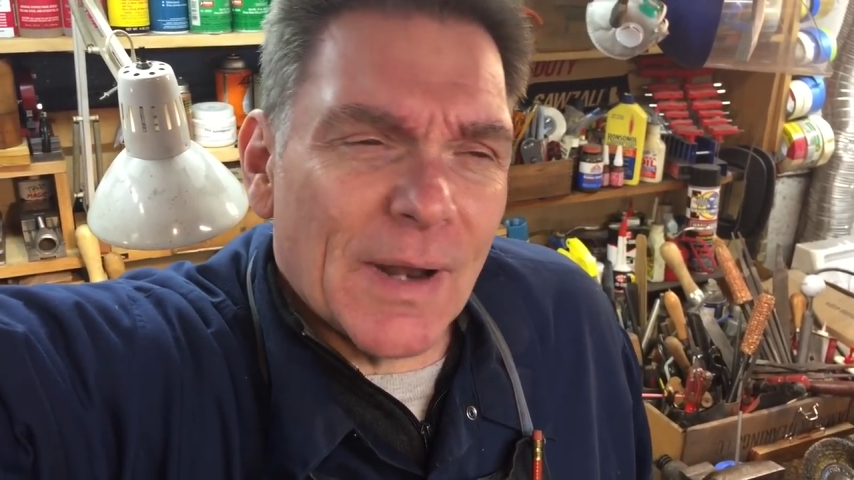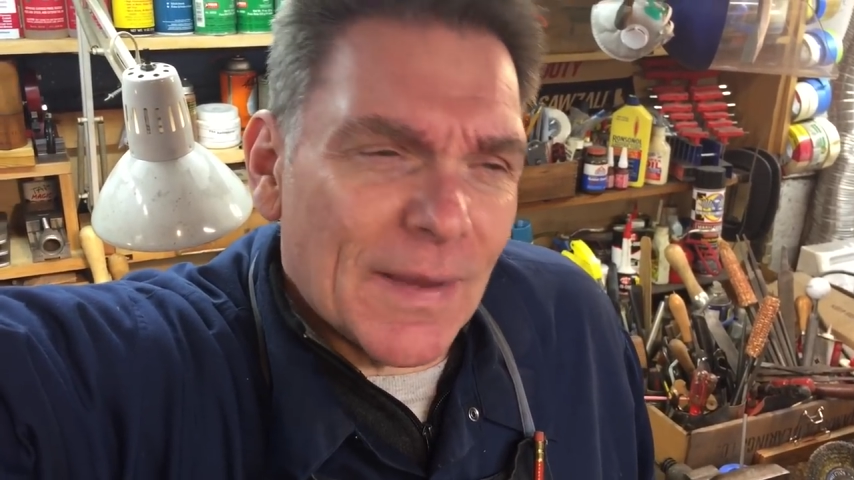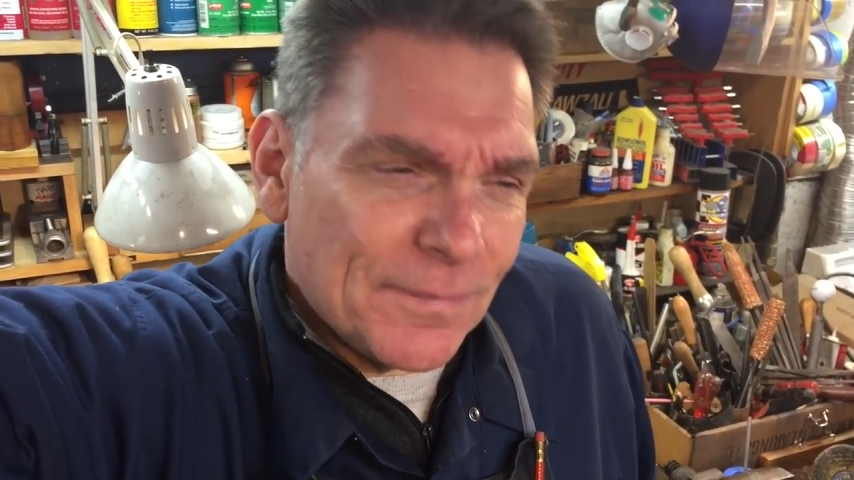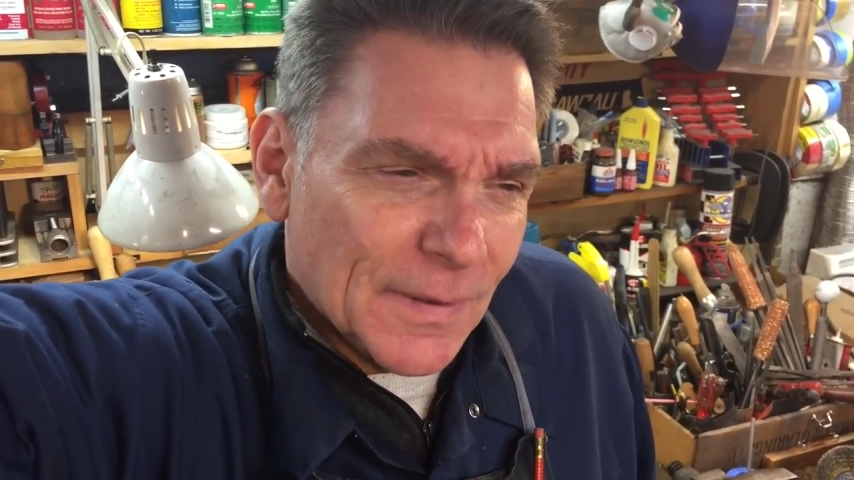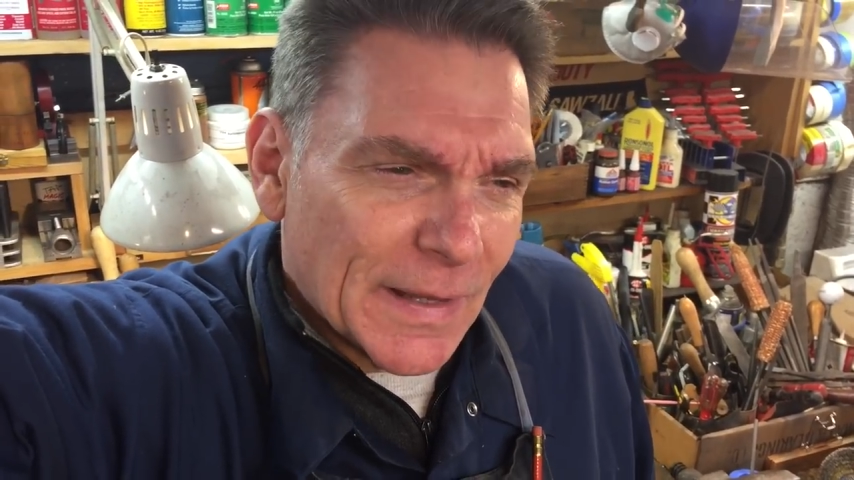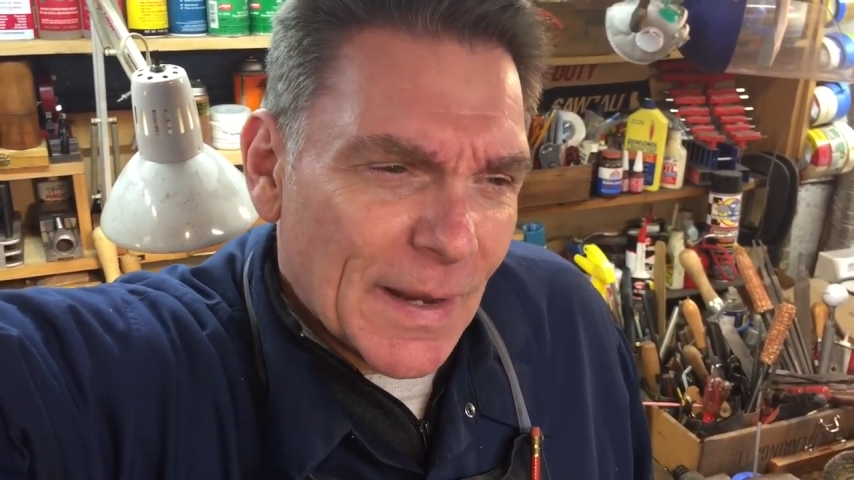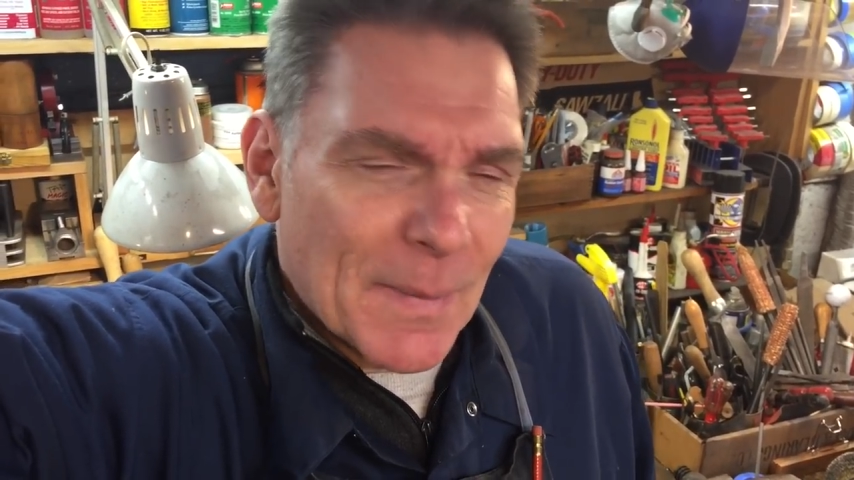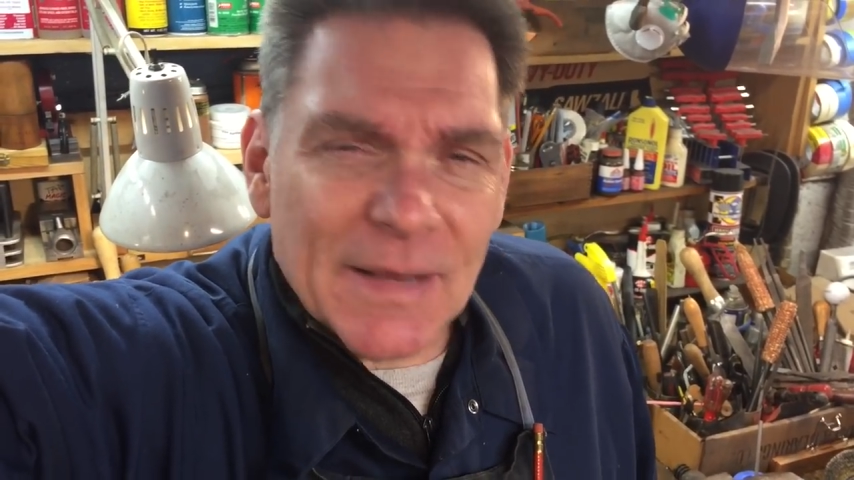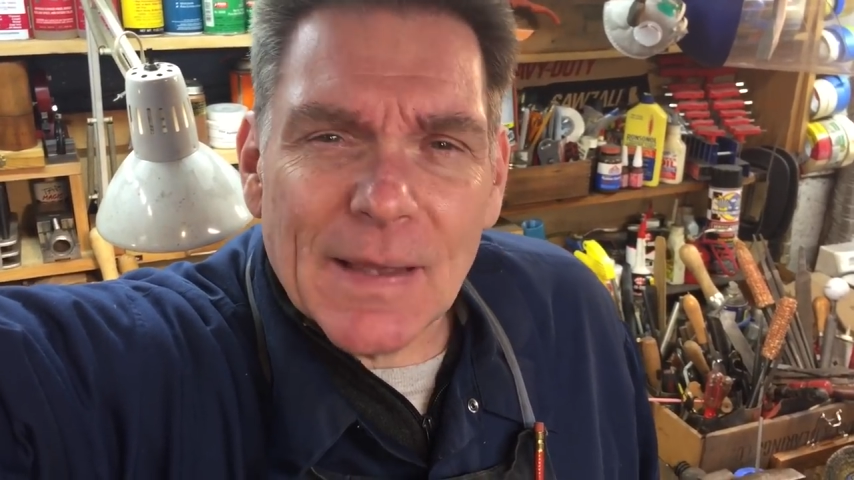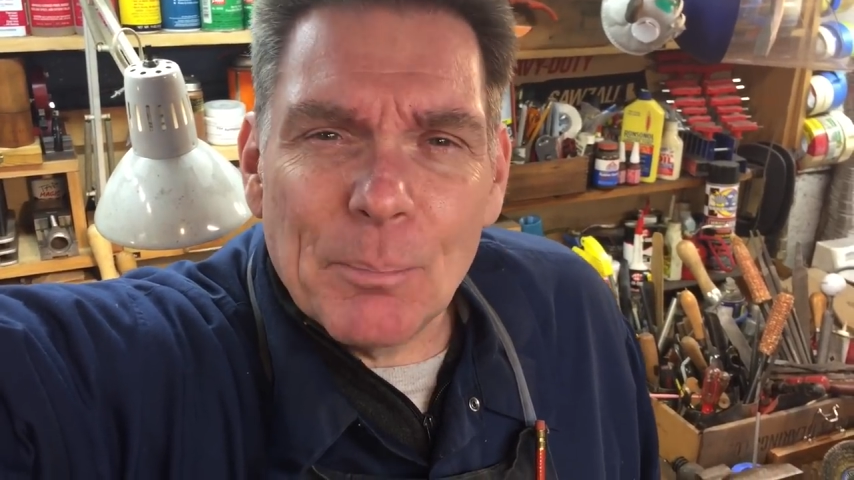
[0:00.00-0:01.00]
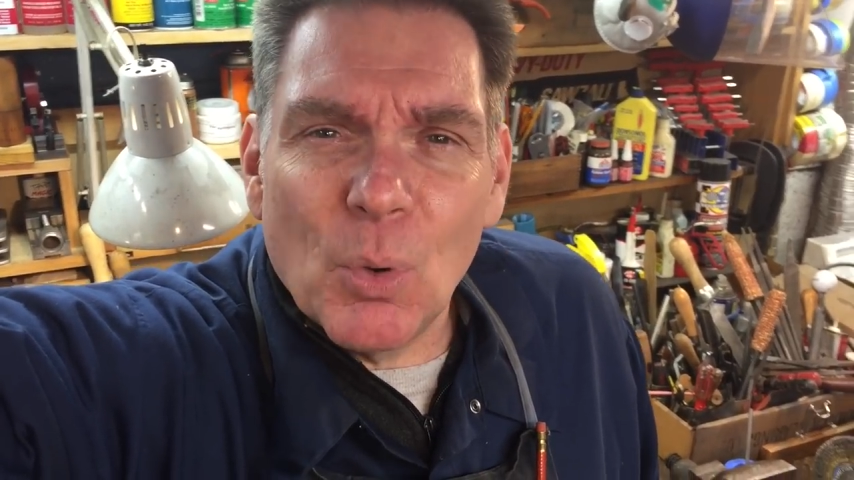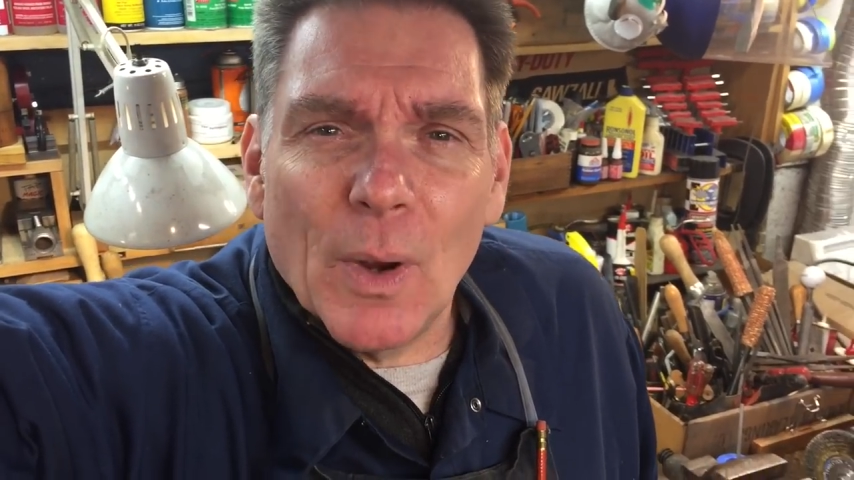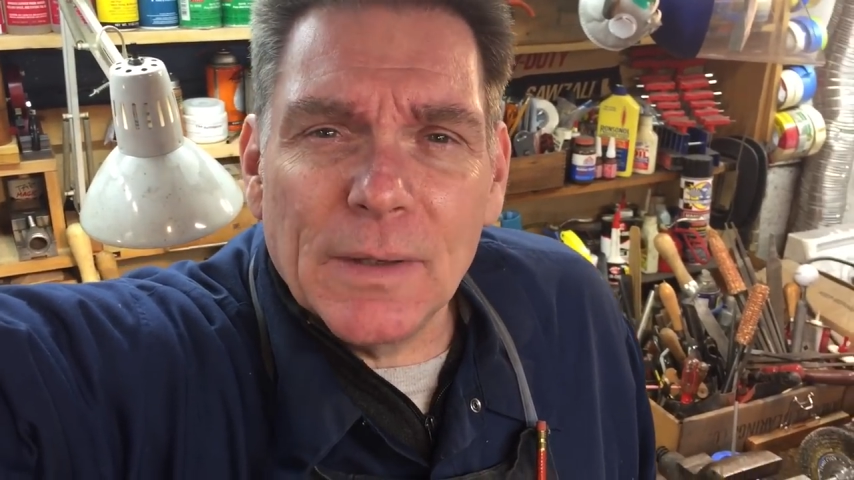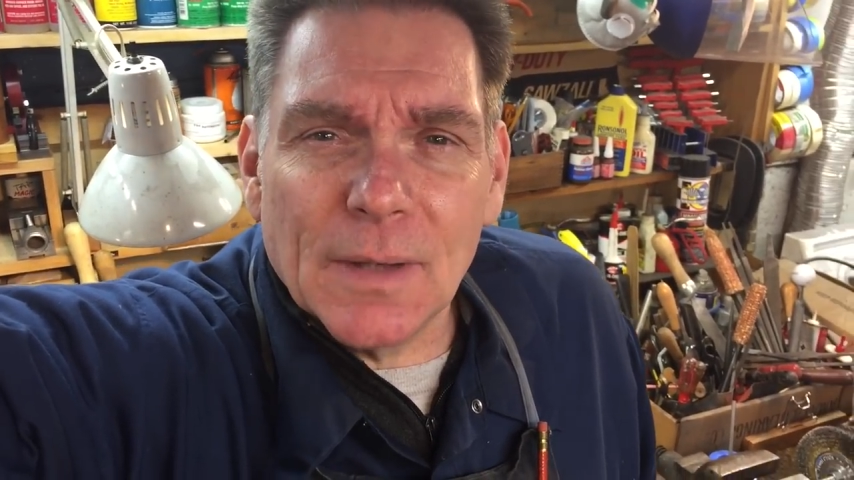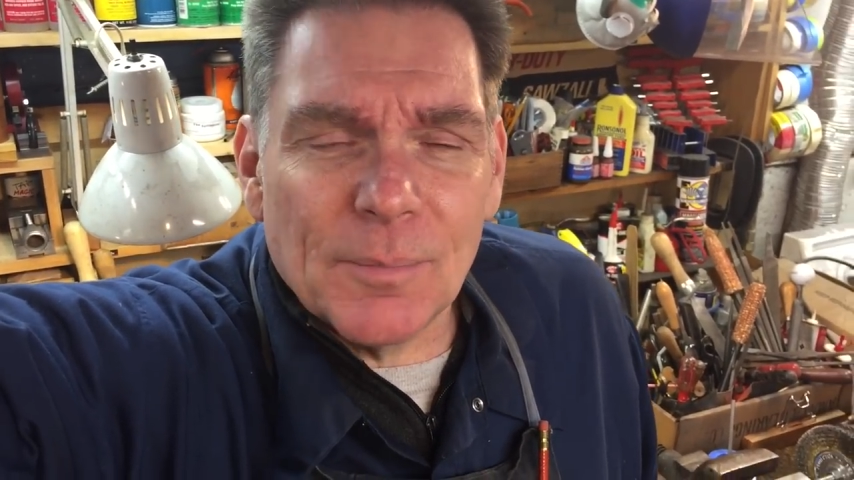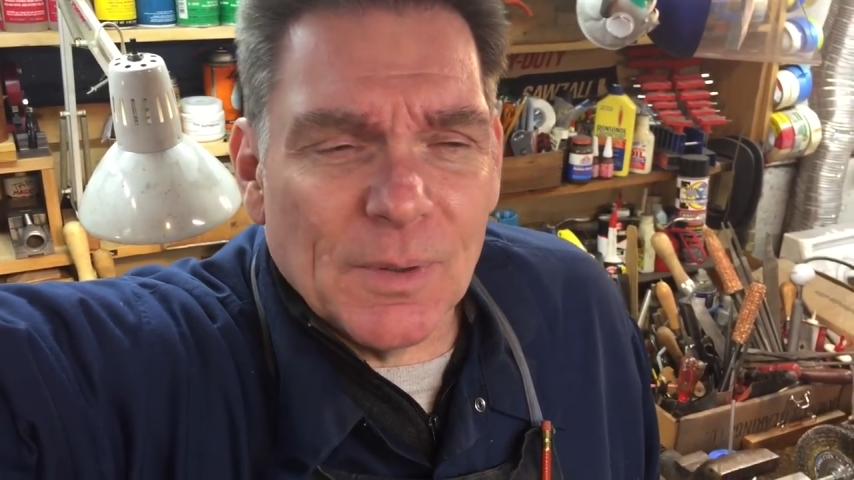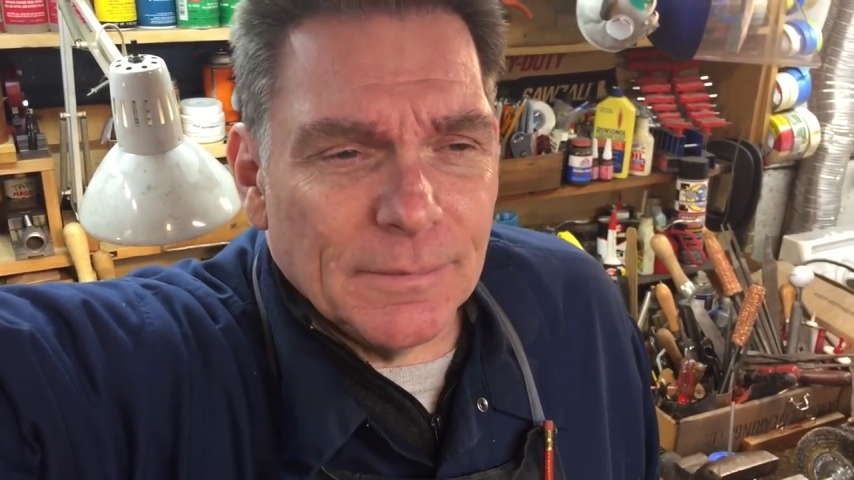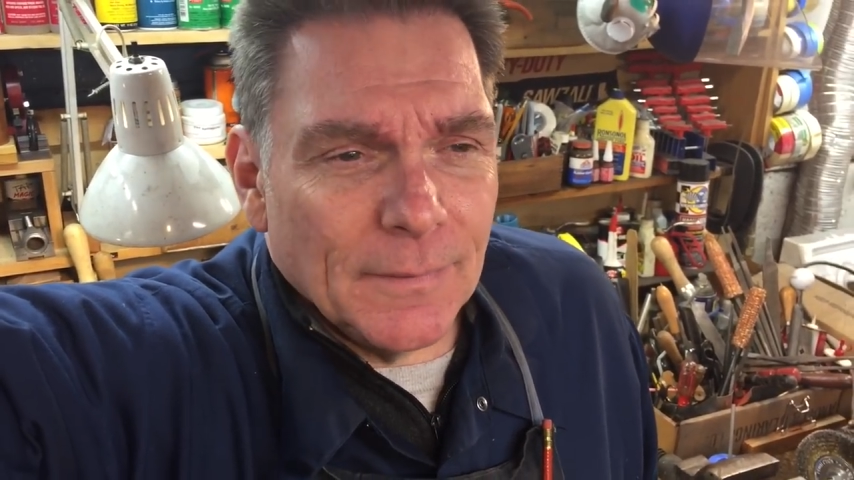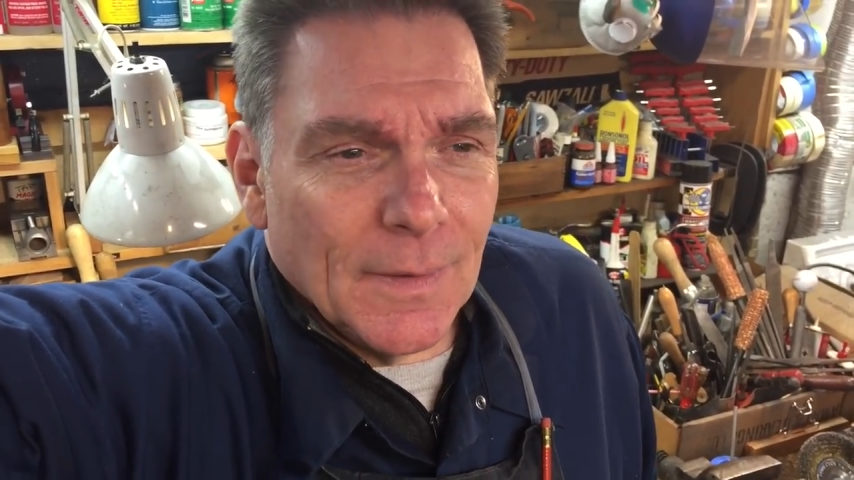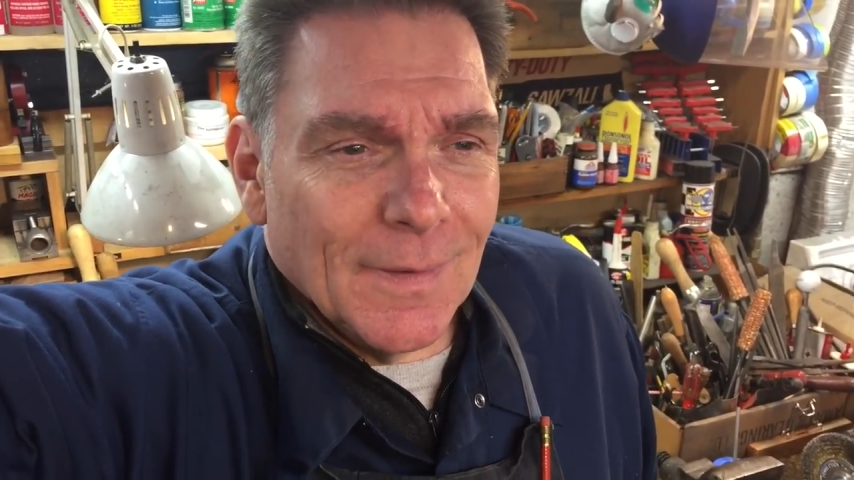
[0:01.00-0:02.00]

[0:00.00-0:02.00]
And I feel like I'm at that point and I've been